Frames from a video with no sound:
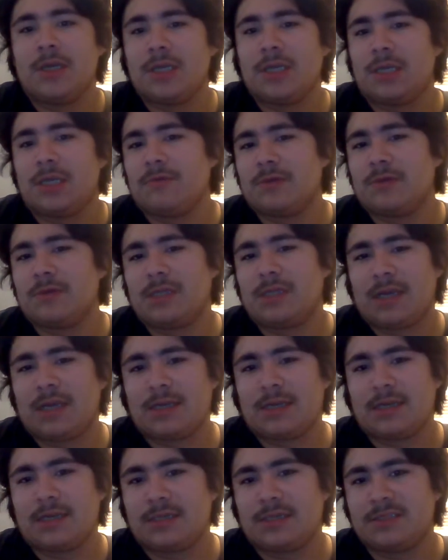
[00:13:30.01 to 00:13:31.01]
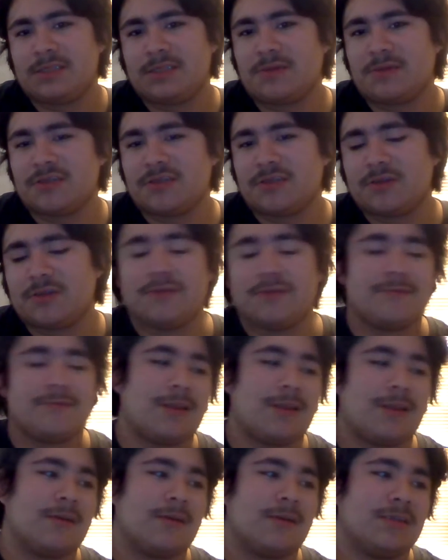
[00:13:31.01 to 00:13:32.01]
you unlock a
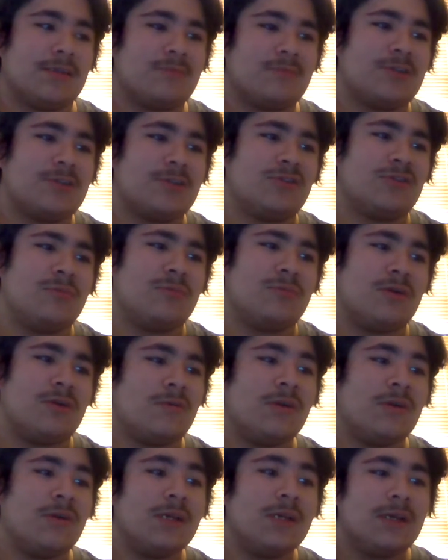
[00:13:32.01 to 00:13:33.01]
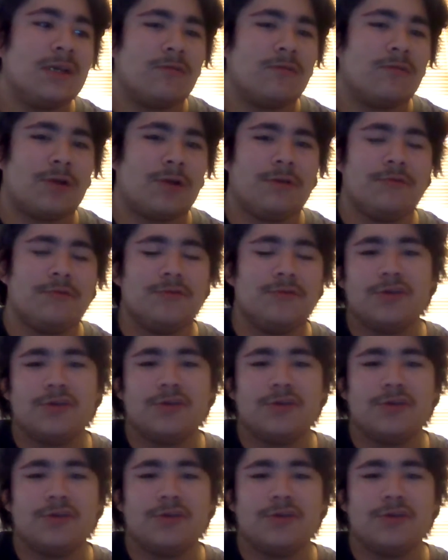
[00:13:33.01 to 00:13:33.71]
special mode where you